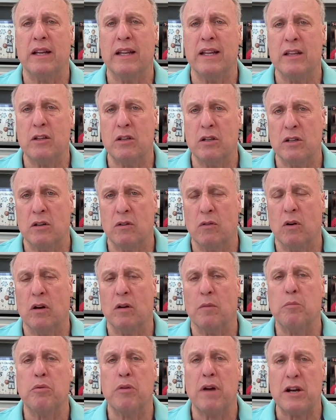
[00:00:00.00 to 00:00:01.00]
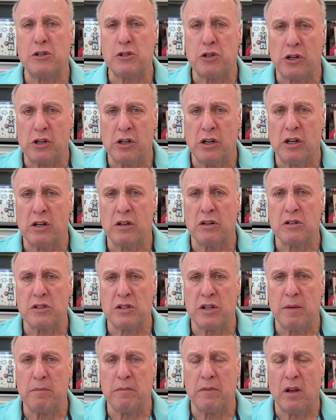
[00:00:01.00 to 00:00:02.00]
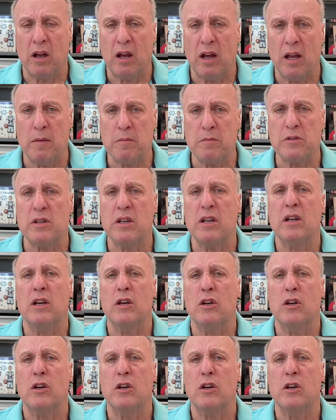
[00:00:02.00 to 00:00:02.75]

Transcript: into a pressure cooker sometimes.